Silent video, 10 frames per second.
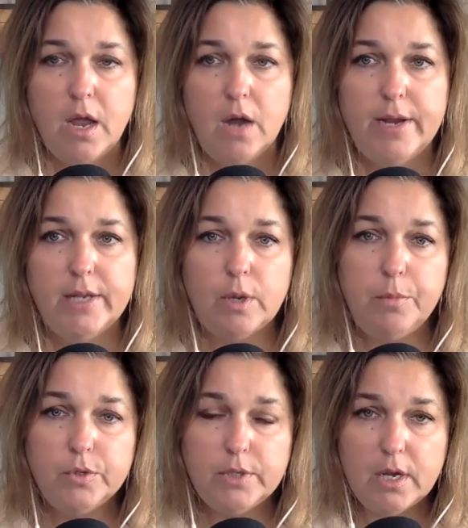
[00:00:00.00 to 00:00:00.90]
All right, so
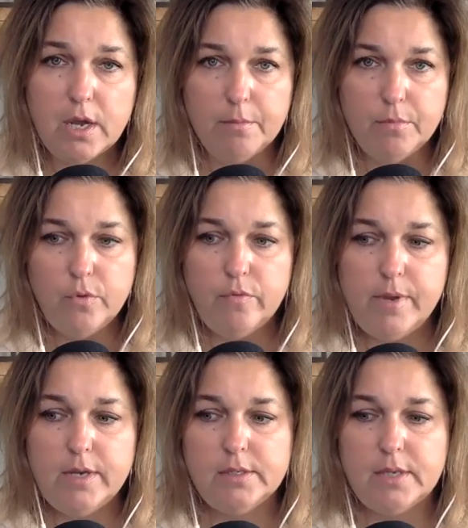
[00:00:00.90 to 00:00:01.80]
I'm using
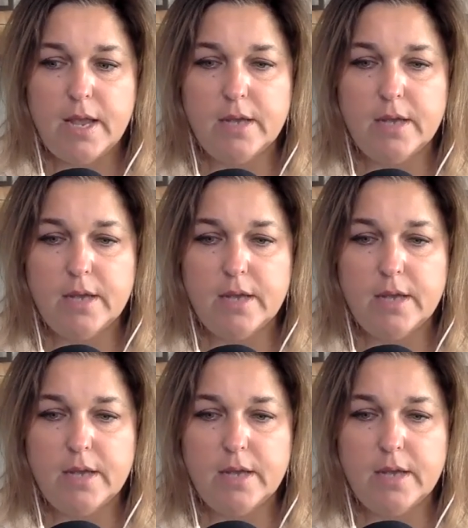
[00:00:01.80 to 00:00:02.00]
movement